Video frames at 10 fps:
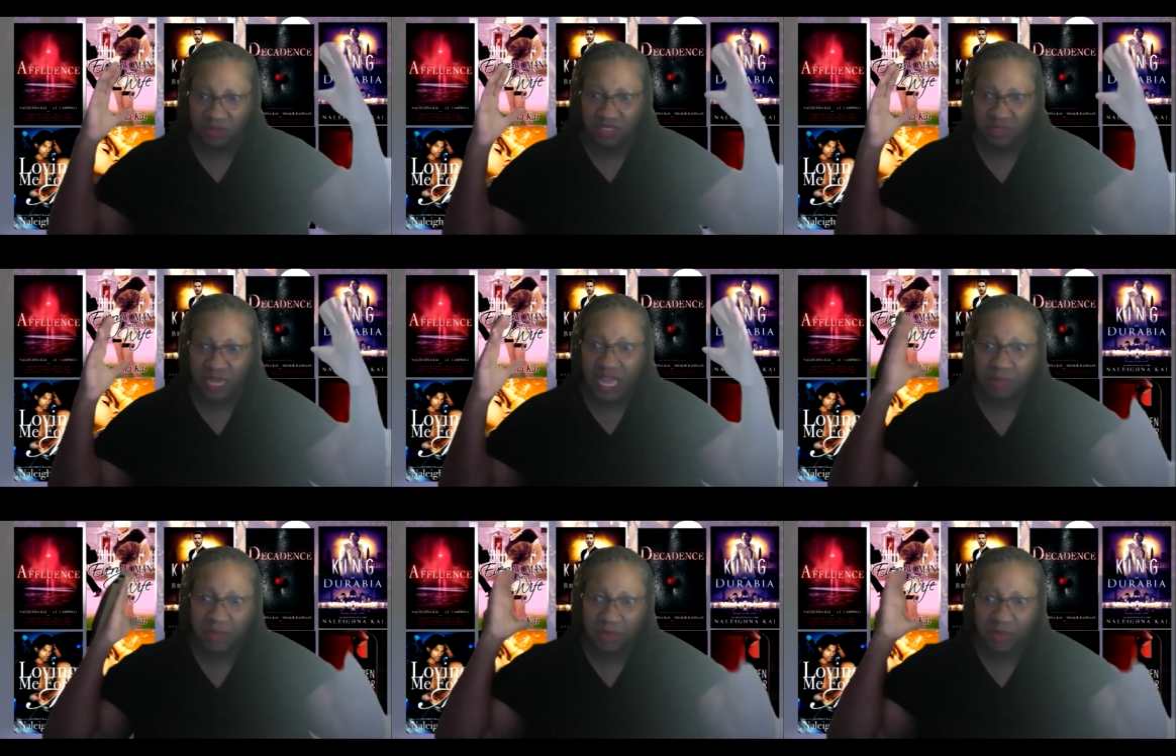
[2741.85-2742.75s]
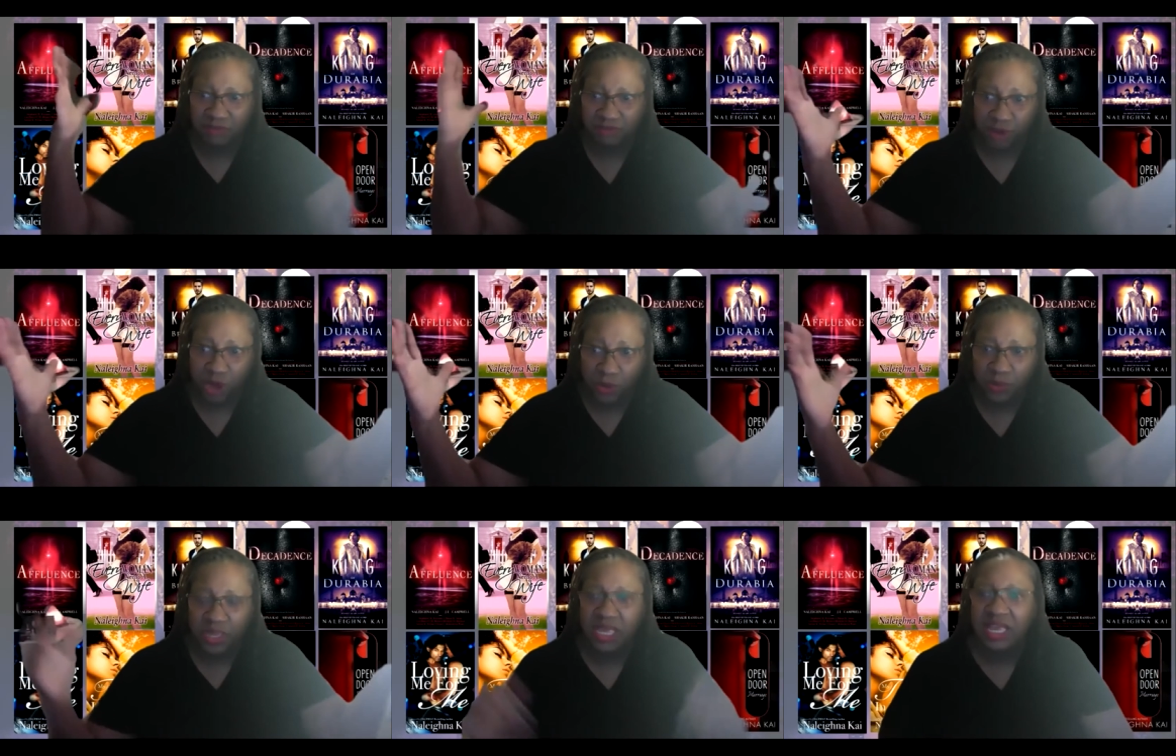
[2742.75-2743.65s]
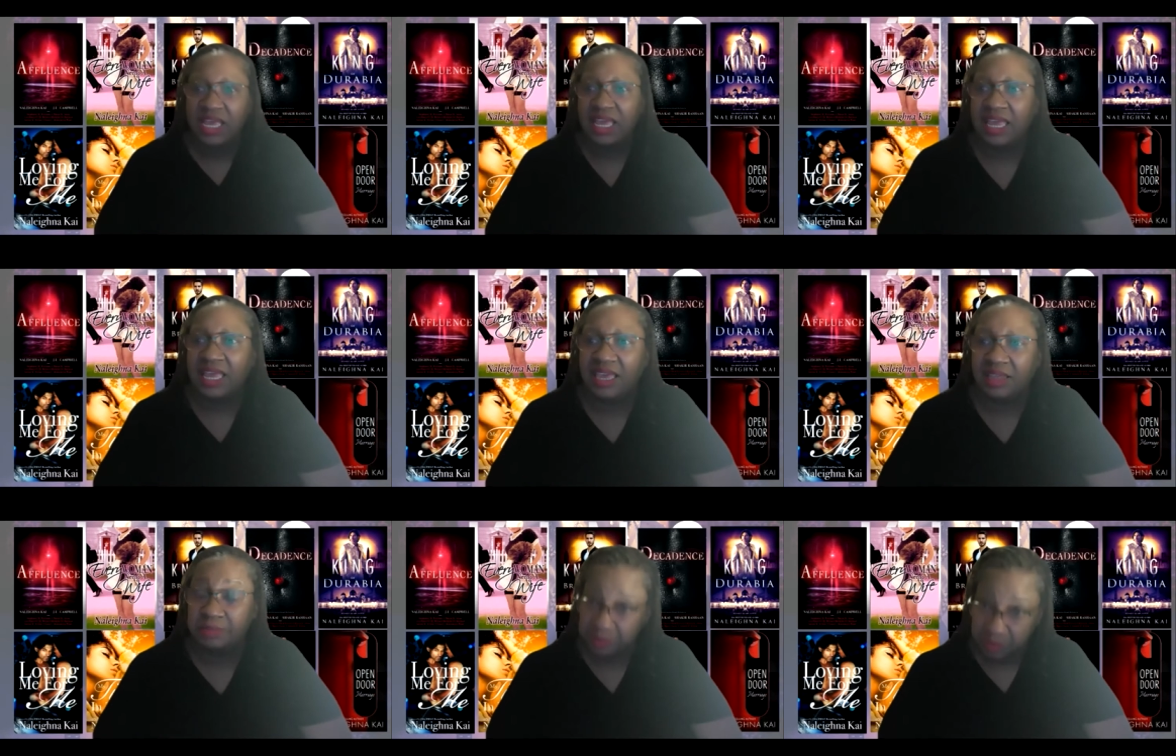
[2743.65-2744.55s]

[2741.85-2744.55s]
this black man with a fro and